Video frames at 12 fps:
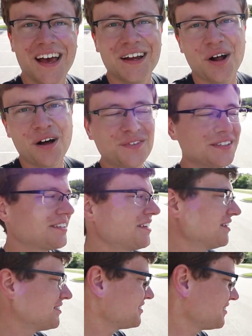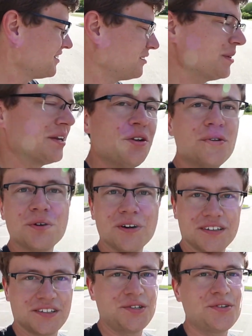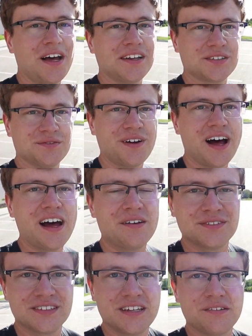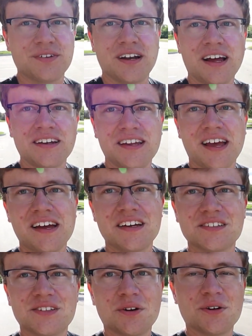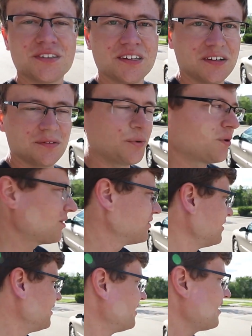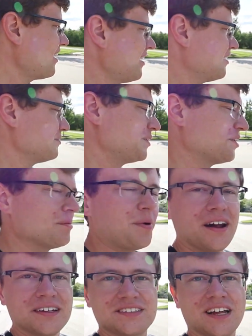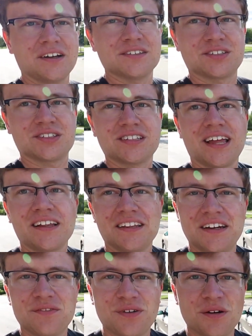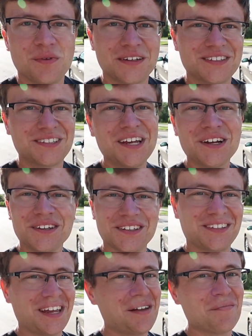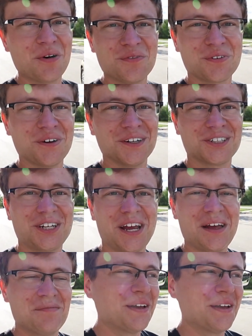and obviously this is a little bit newer. It's a 2005 instead of a 98, so it's a little more, you know, the body style is just slightly different, but it's still the same overall shape.